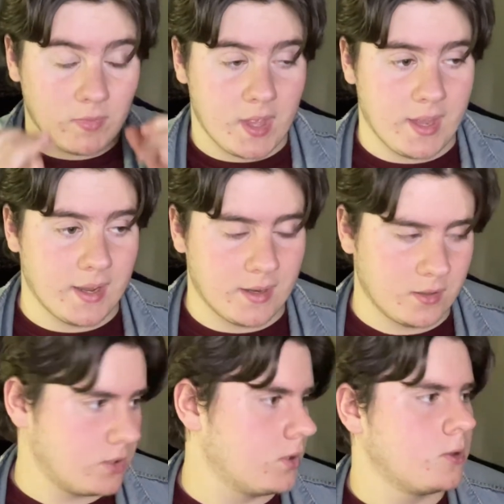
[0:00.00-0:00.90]

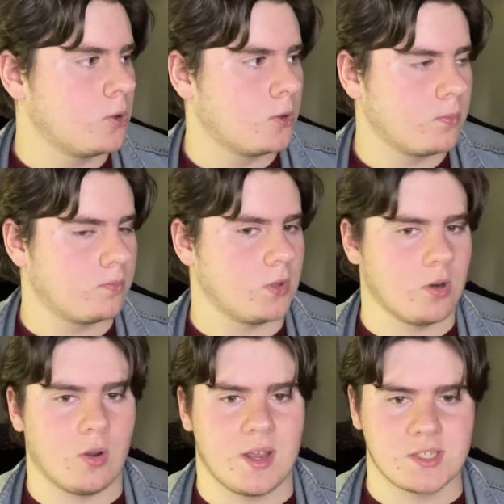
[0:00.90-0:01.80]
And, you
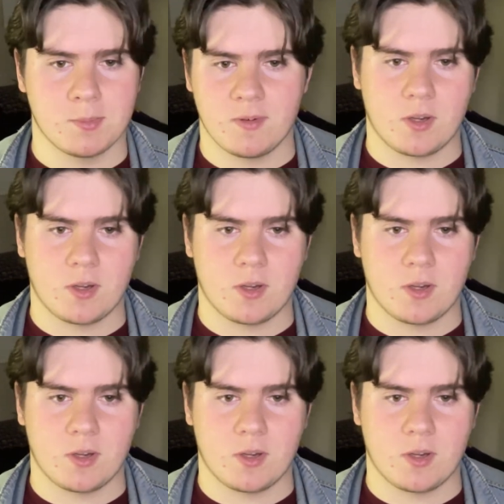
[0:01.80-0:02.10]
know, as the movie